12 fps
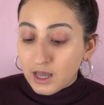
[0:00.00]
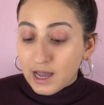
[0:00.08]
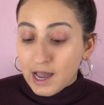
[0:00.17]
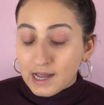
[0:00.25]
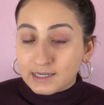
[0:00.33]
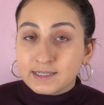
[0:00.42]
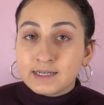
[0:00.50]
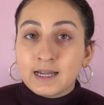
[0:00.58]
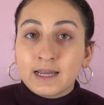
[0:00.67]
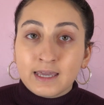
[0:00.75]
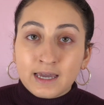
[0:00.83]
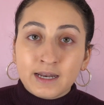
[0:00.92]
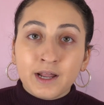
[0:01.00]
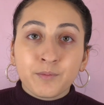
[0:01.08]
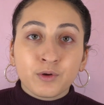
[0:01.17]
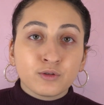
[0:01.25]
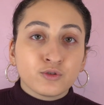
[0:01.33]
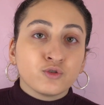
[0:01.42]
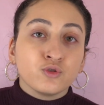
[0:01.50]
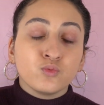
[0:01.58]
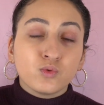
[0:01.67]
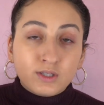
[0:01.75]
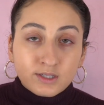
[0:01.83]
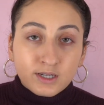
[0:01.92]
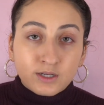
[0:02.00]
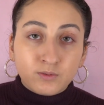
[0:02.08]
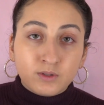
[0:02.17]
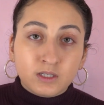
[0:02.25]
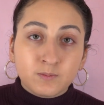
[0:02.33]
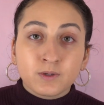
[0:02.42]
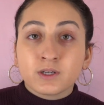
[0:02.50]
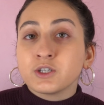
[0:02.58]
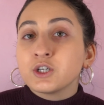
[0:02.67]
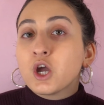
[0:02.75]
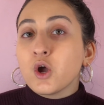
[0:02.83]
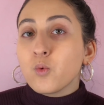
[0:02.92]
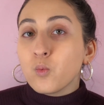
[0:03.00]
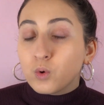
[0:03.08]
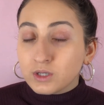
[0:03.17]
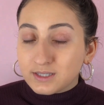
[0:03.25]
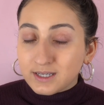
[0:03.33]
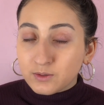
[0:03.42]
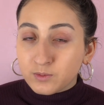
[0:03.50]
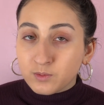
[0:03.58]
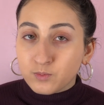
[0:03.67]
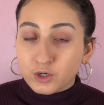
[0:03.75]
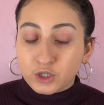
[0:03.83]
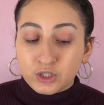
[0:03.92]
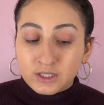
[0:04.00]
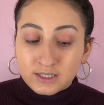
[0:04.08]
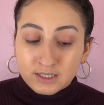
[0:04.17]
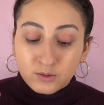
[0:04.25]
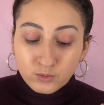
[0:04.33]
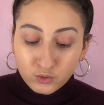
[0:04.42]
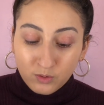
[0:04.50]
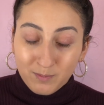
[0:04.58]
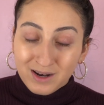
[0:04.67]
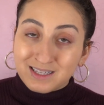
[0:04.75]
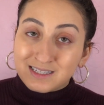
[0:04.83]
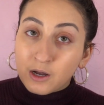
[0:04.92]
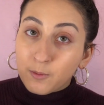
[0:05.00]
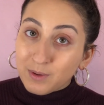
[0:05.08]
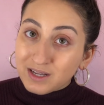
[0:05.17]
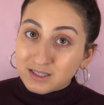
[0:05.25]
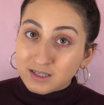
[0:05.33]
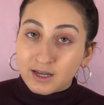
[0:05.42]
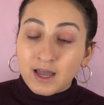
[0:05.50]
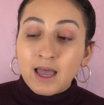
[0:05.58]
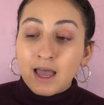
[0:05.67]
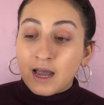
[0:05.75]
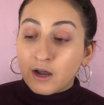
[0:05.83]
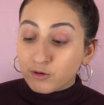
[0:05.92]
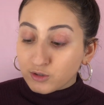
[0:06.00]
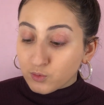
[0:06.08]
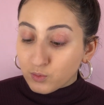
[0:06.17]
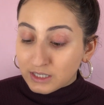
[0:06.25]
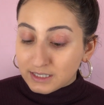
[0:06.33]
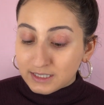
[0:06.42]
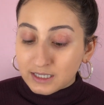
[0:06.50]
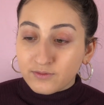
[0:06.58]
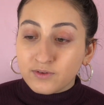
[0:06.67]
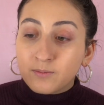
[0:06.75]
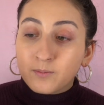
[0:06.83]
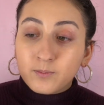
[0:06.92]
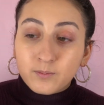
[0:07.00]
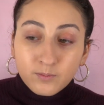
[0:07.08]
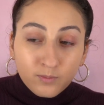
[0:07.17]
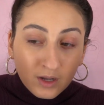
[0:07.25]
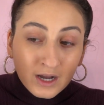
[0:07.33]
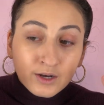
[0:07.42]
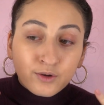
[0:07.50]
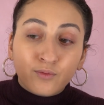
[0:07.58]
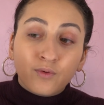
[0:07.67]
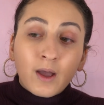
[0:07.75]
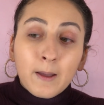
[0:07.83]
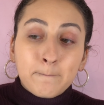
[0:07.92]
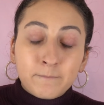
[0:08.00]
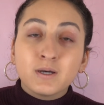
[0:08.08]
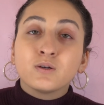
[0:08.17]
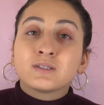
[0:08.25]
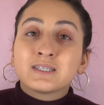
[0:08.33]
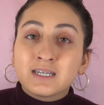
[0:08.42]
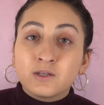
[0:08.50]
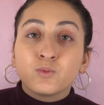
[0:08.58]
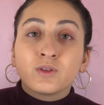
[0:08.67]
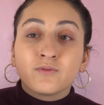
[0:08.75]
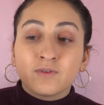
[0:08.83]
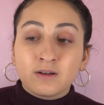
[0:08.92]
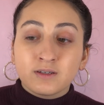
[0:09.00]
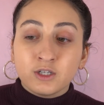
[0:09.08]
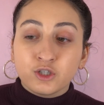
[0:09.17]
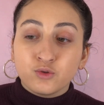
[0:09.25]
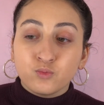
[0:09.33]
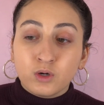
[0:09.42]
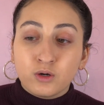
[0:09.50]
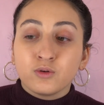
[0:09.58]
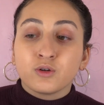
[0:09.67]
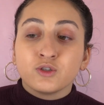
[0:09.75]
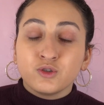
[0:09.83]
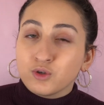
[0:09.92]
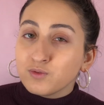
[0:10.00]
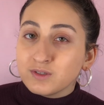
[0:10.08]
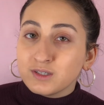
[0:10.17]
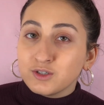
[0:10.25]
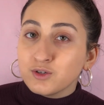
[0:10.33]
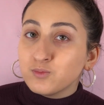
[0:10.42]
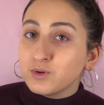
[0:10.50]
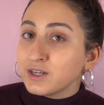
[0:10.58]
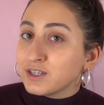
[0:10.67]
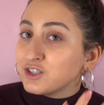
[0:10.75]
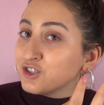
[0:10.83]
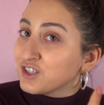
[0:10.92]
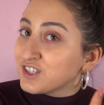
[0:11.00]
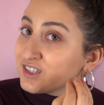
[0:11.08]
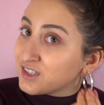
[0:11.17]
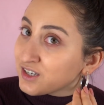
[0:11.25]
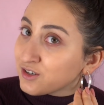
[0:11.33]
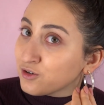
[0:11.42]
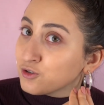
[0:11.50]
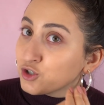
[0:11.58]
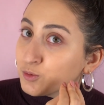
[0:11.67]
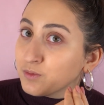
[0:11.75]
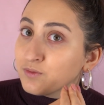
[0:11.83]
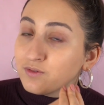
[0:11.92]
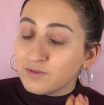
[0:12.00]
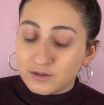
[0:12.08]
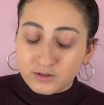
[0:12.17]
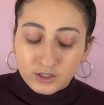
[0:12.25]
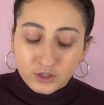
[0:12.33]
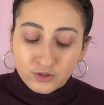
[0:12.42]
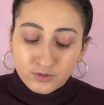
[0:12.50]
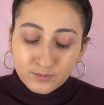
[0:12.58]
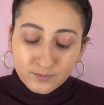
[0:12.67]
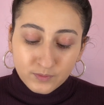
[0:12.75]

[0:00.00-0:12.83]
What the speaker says: And again, I'm going to do one side with the sponge, one side with the brush, and see which one blends out better. I also want to see if it kind of melts in with the foundation well, because you obviously don't want it to just stick on top of the foundation.